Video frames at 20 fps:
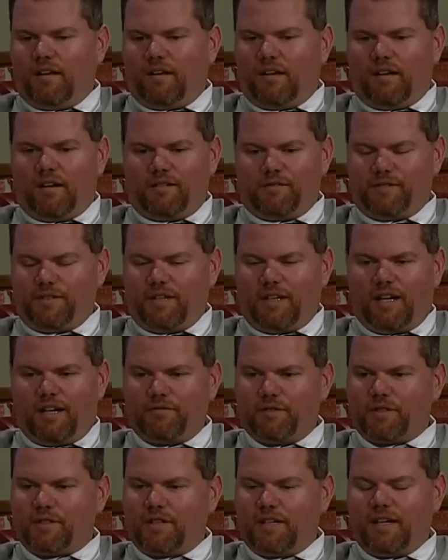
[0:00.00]
Uh,
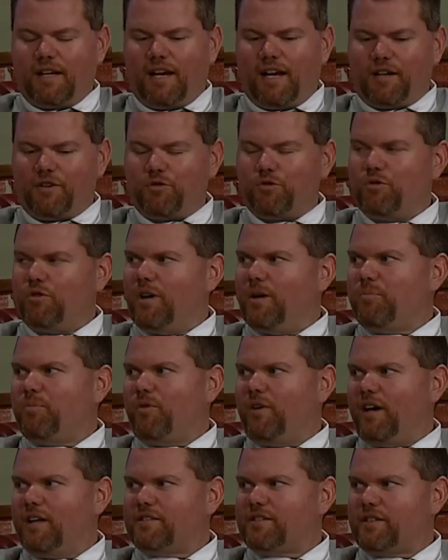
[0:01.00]
obviously, I grew up
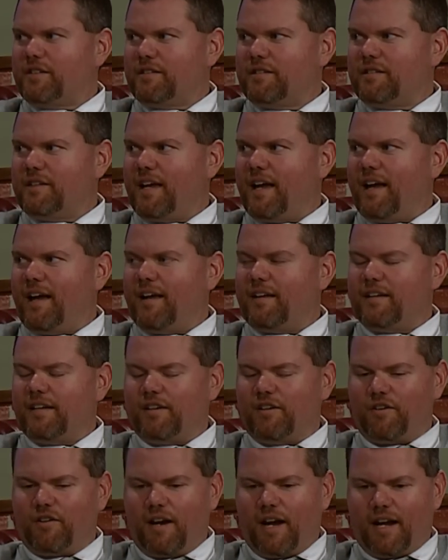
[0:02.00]
watching Dad
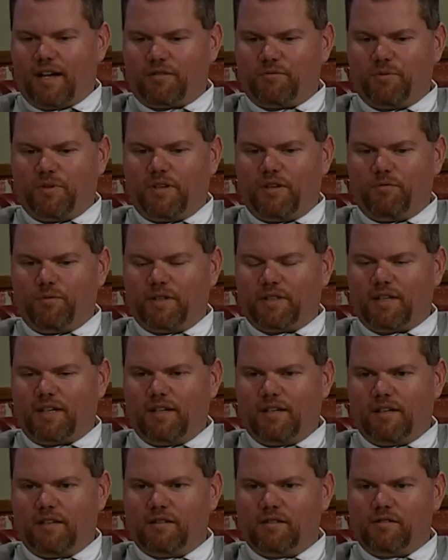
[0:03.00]
interact with with
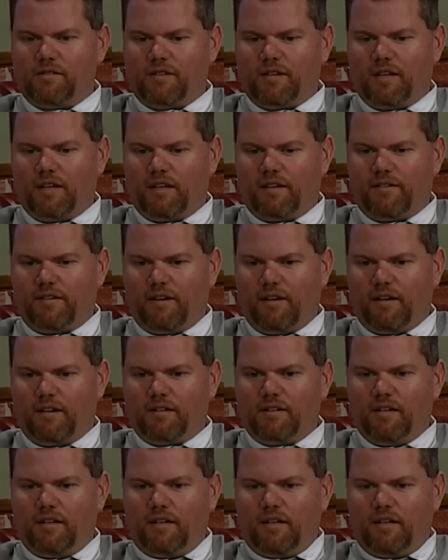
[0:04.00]
kids, and uh,